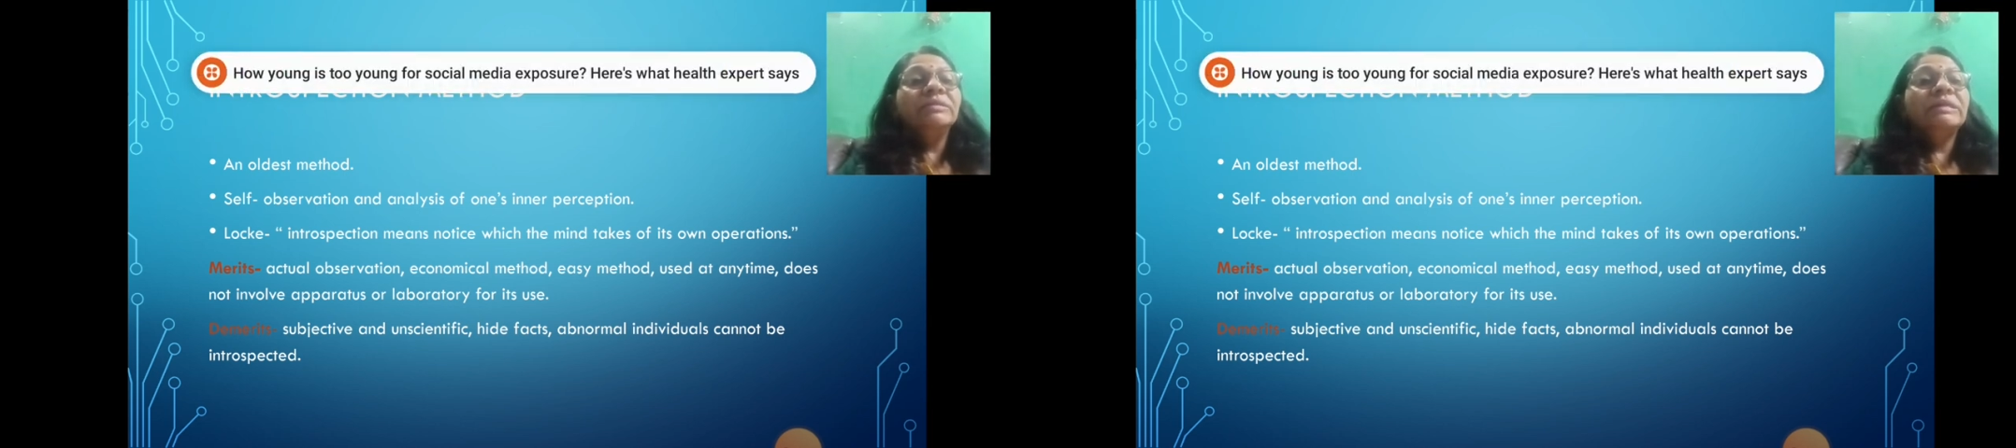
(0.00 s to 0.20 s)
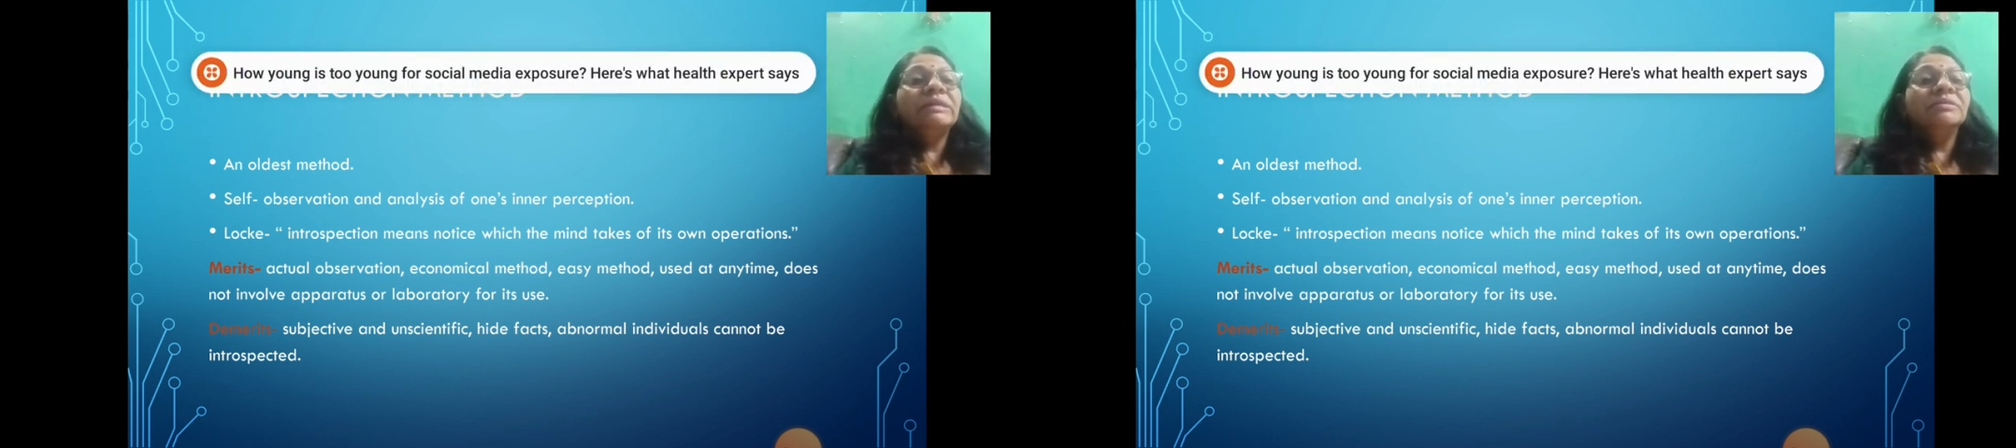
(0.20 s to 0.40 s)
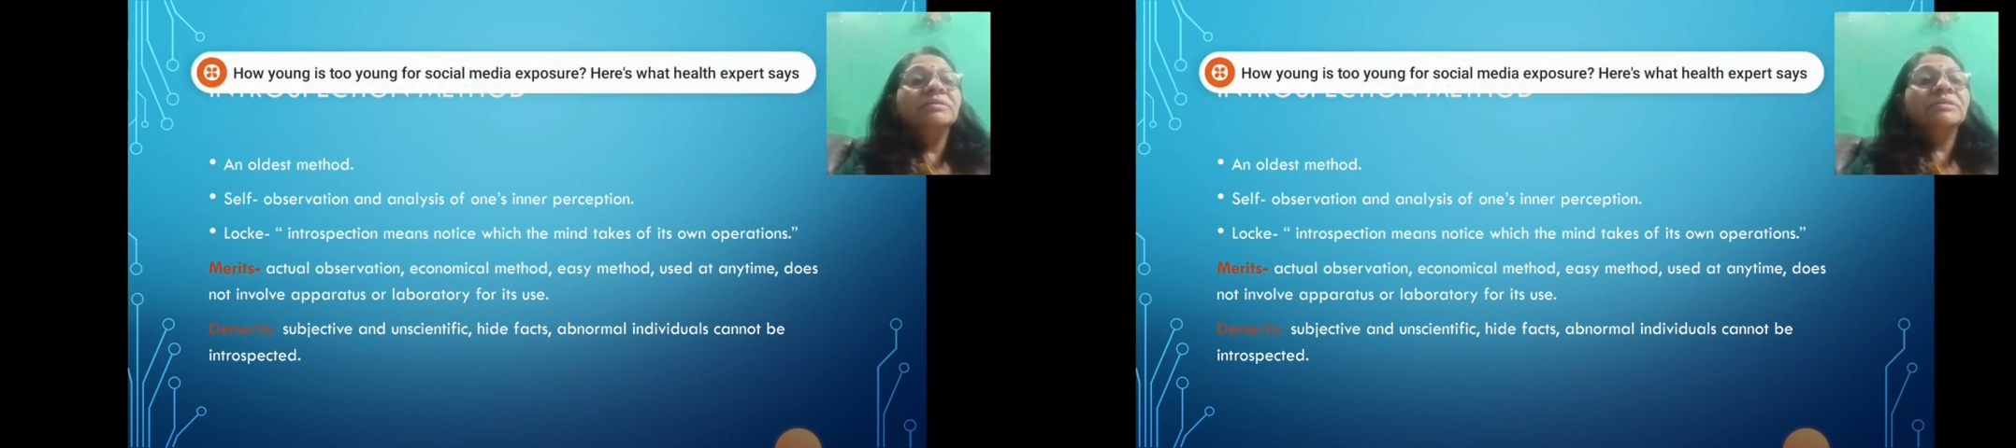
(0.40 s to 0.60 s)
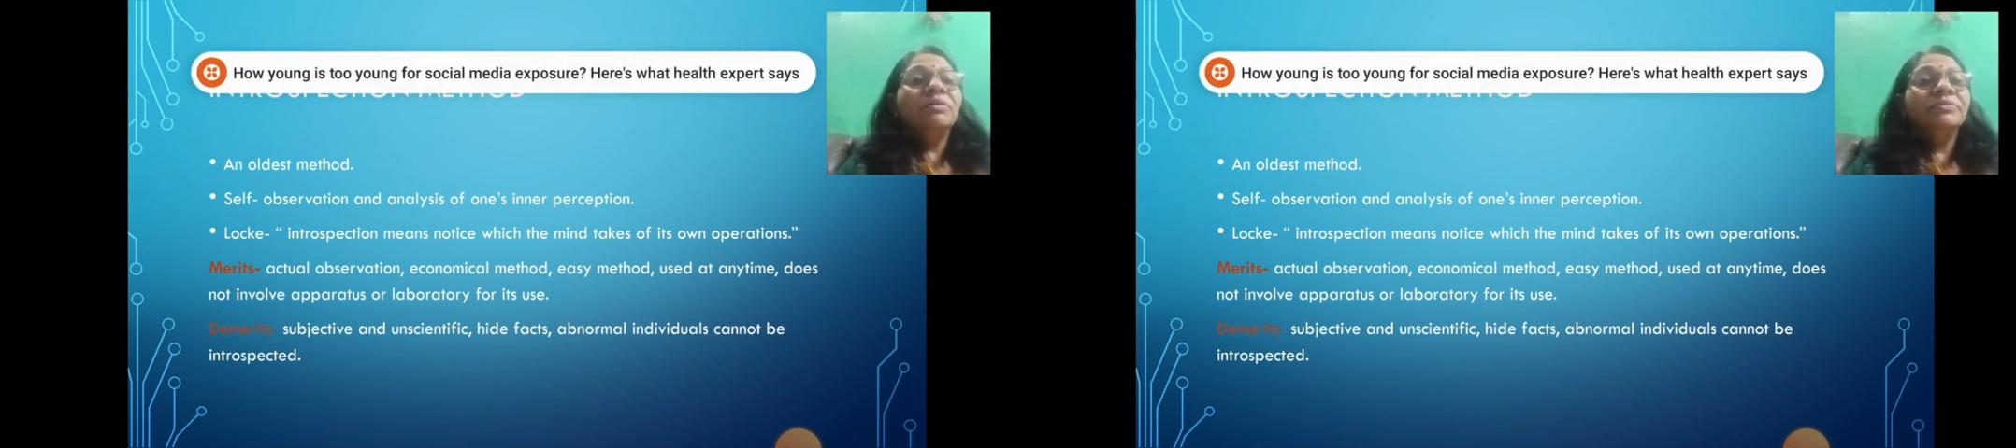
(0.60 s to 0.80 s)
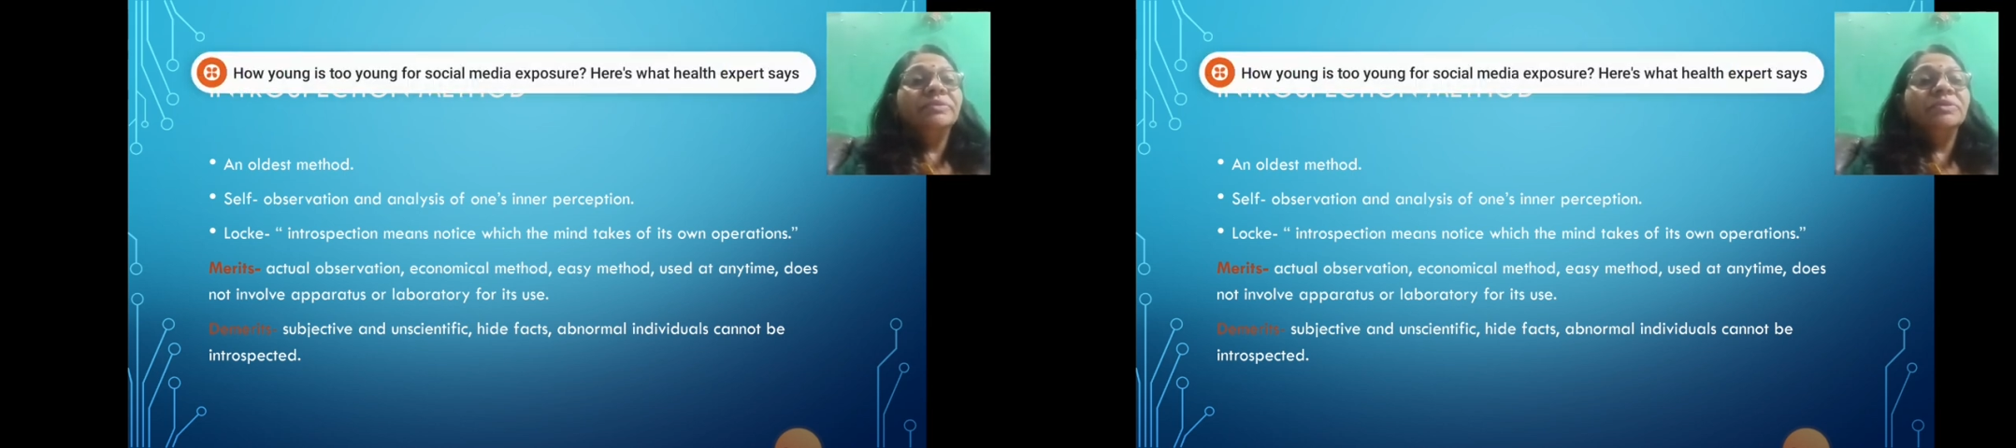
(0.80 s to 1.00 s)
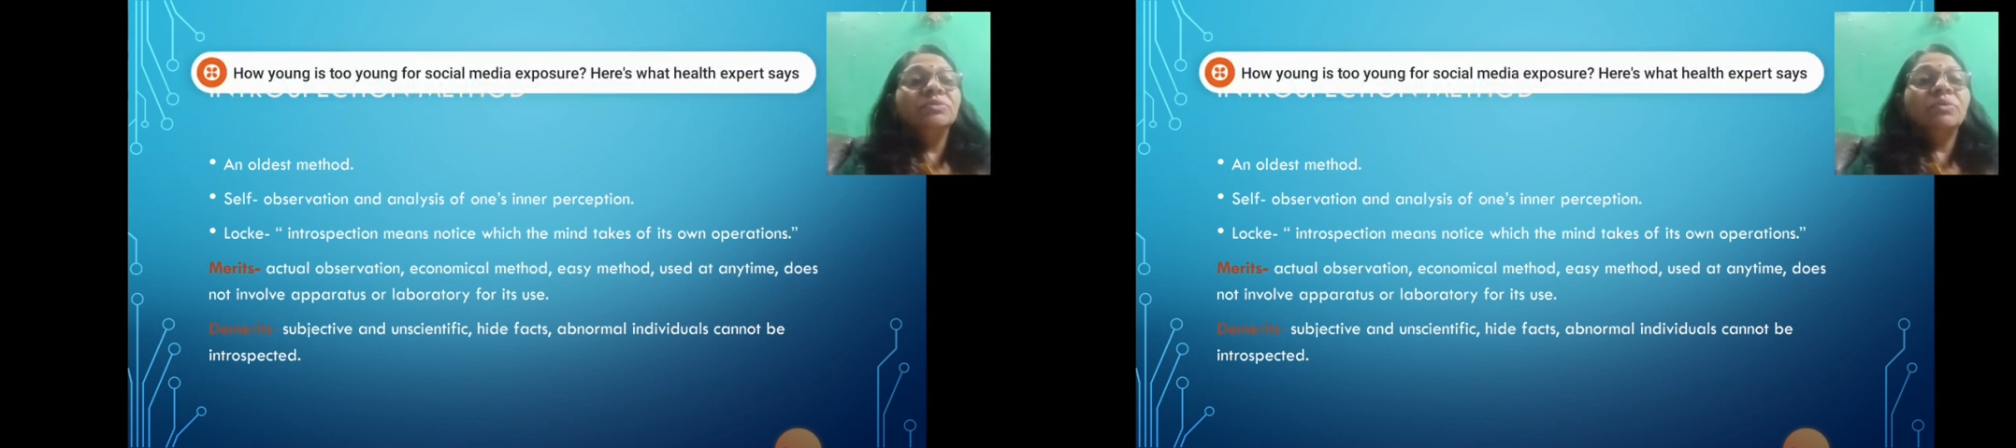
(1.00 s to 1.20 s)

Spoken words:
takes of its